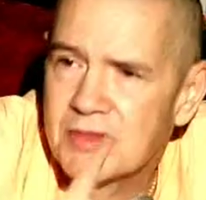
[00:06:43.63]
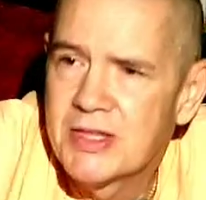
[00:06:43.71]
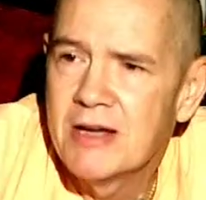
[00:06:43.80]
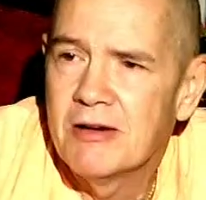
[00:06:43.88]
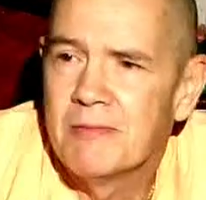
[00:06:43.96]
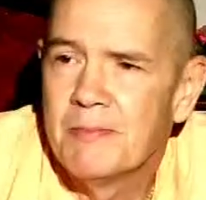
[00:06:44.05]

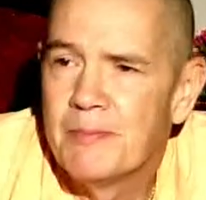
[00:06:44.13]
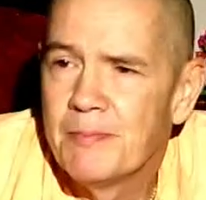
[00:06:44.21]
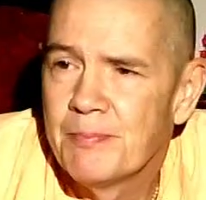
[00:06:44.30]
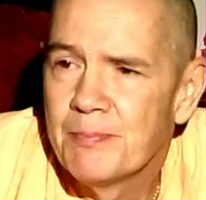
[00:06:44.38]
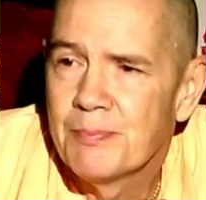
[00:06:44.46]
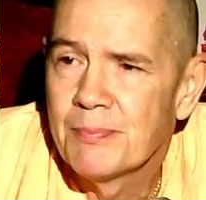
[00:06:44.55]
there.
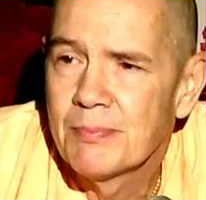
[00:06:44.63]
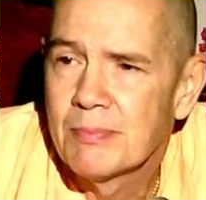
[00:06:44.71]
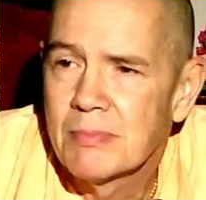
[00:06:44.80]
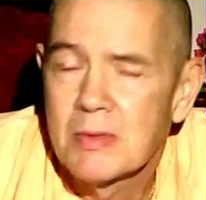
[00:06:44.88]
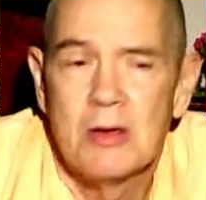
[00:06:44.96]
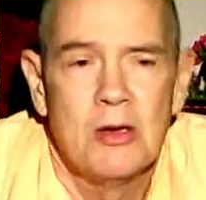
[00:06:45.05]

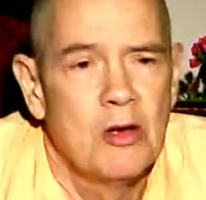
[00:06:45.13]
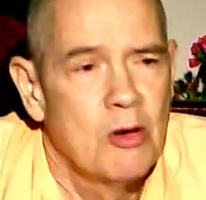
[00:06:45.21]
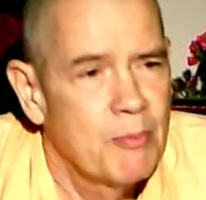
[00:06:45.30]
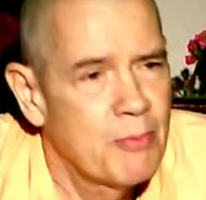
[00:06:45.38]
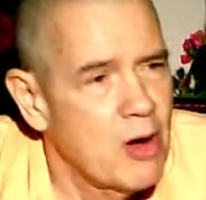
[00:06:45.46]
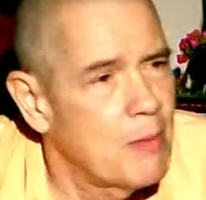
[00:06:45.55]

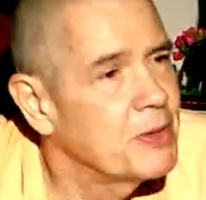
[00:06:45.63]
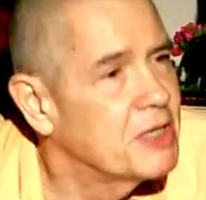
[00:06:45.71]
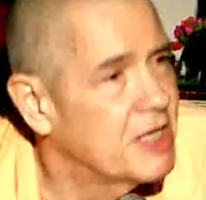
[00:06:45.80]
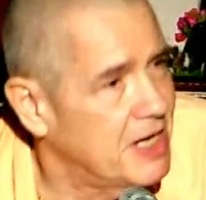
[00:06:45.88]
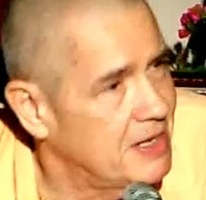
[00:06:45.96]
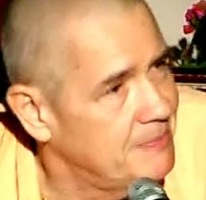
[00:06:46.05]
Prabhupada
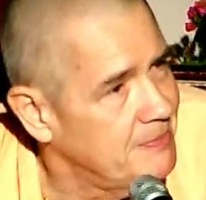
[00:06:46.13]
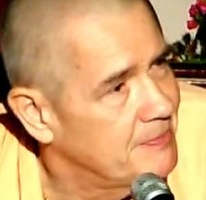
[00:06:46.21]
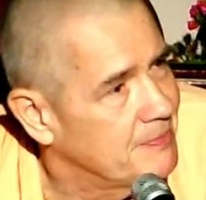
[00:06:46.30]
came,